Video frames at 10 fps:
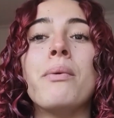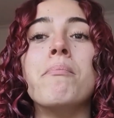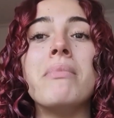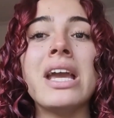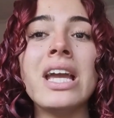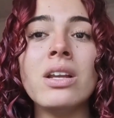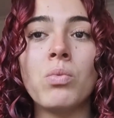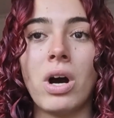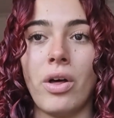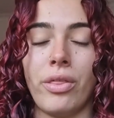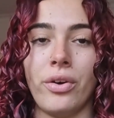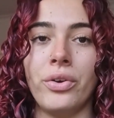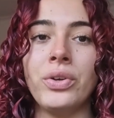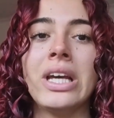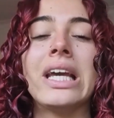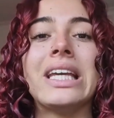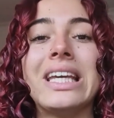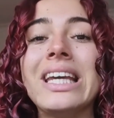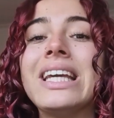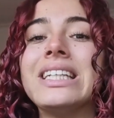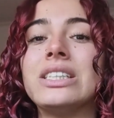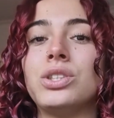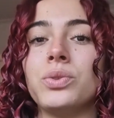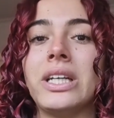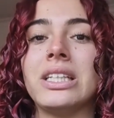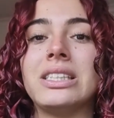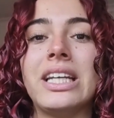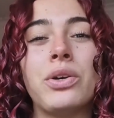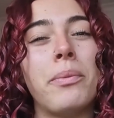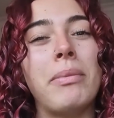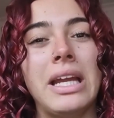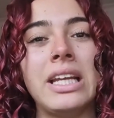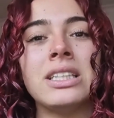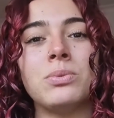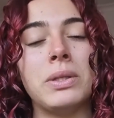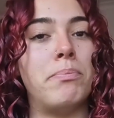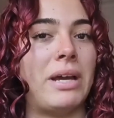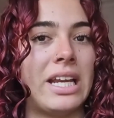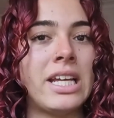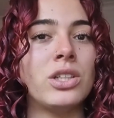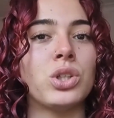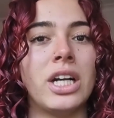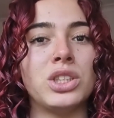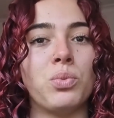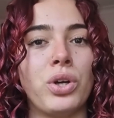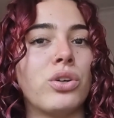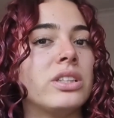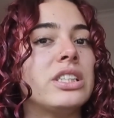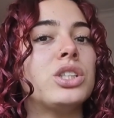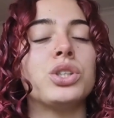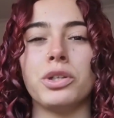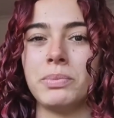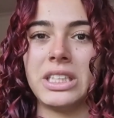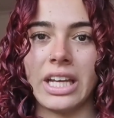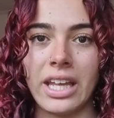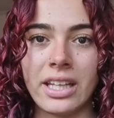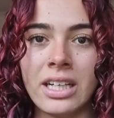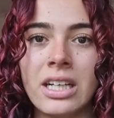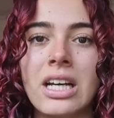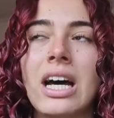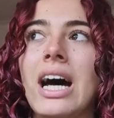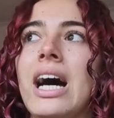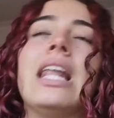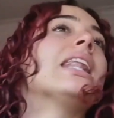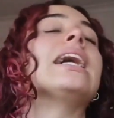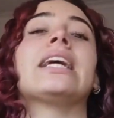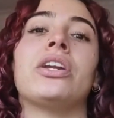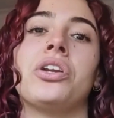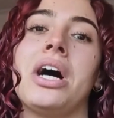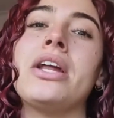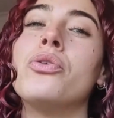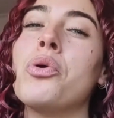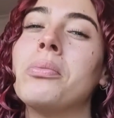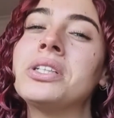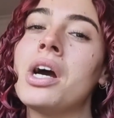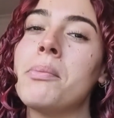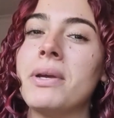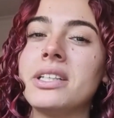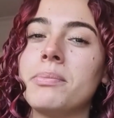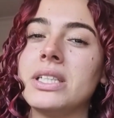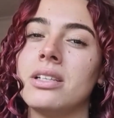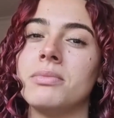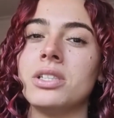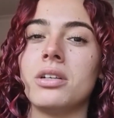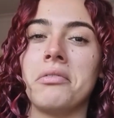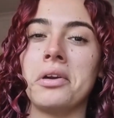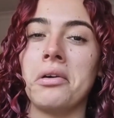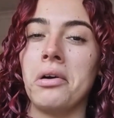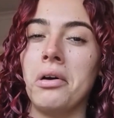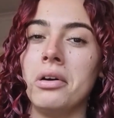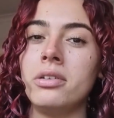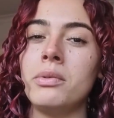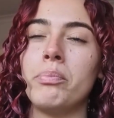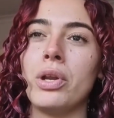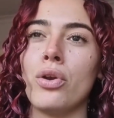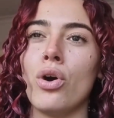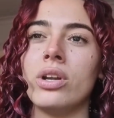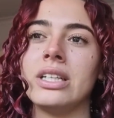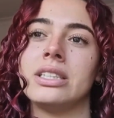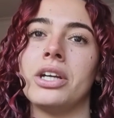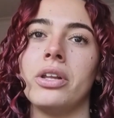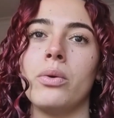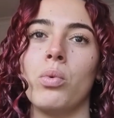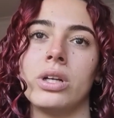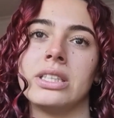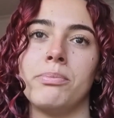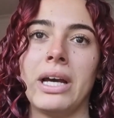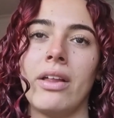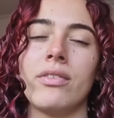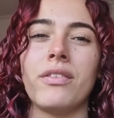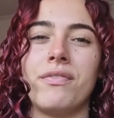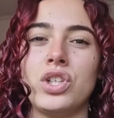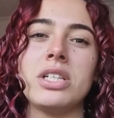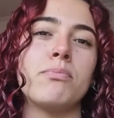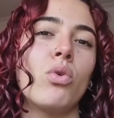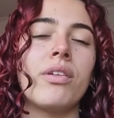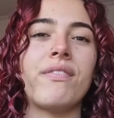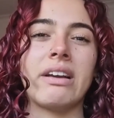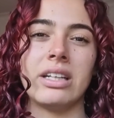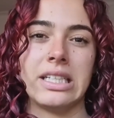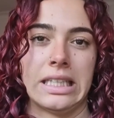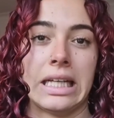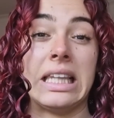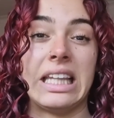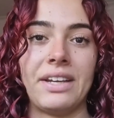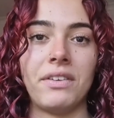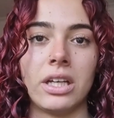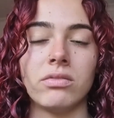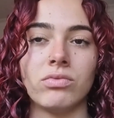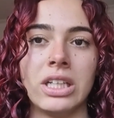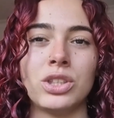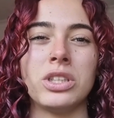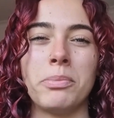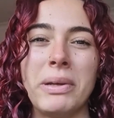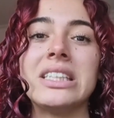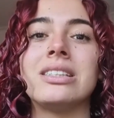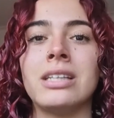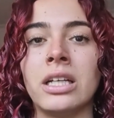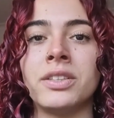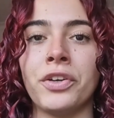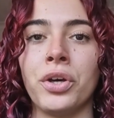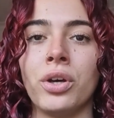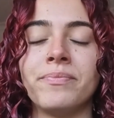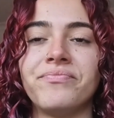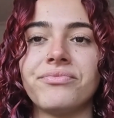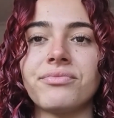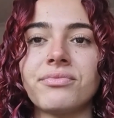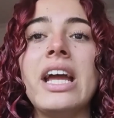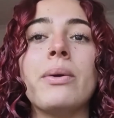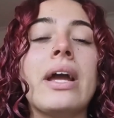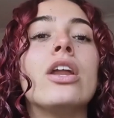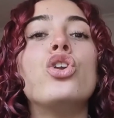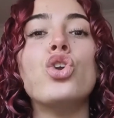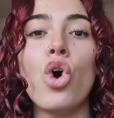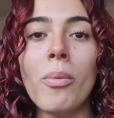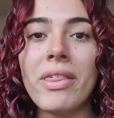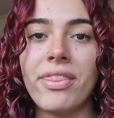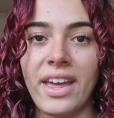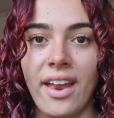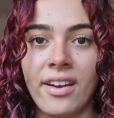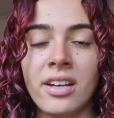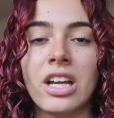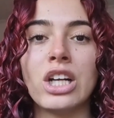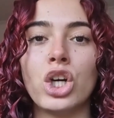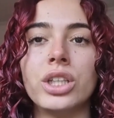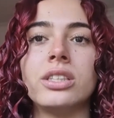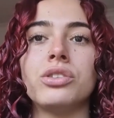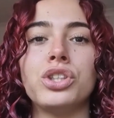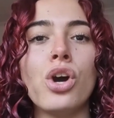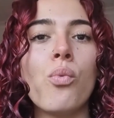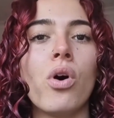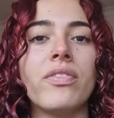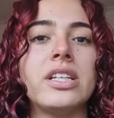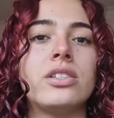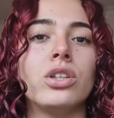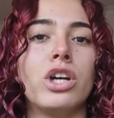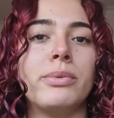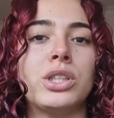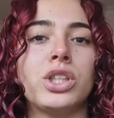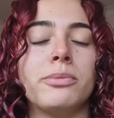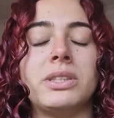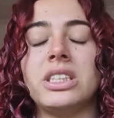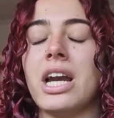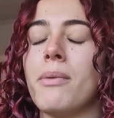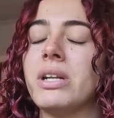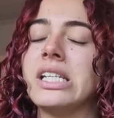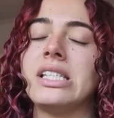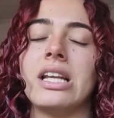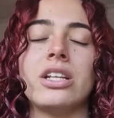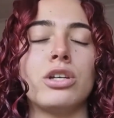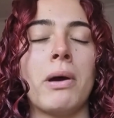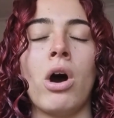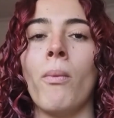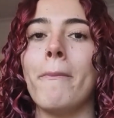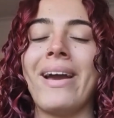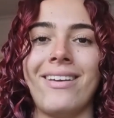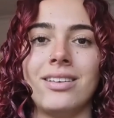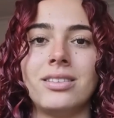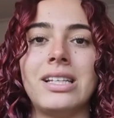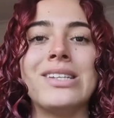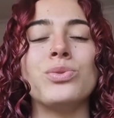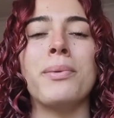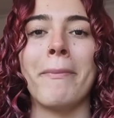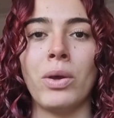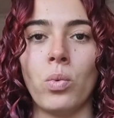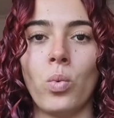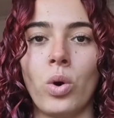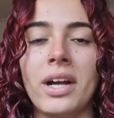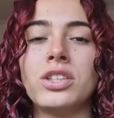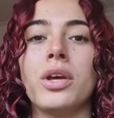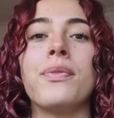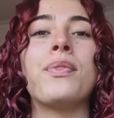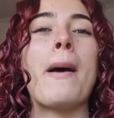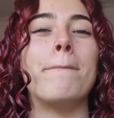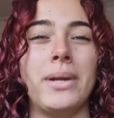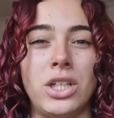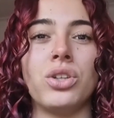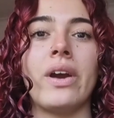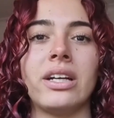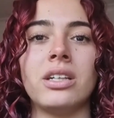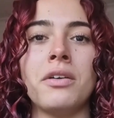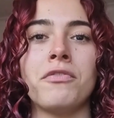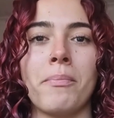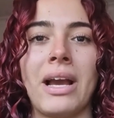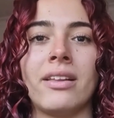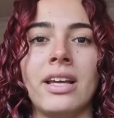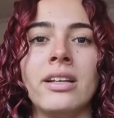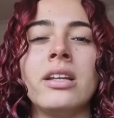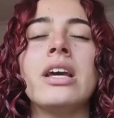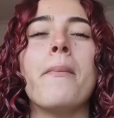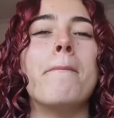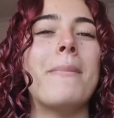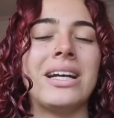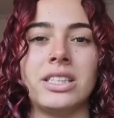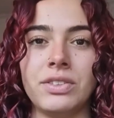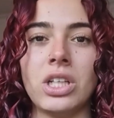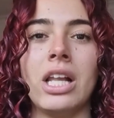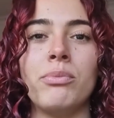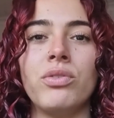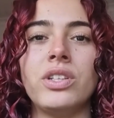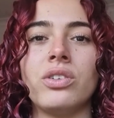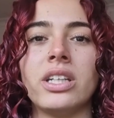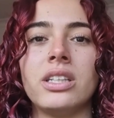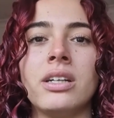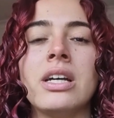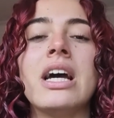Meanwhile, though, he is doing secret meetings with Betty, trying to work on this script together late at night. Norma's kind of picked up that something's going on, but not necessarily what it's about. Just more the fact that he's like leaving, right? So it's a bit sus for her. Anyway, Norma then goes, you know what, this Salome script, yeah, I'm going to send it to my old mate, Cecil DeMille, right? So that big director from back then, massive silent movie director.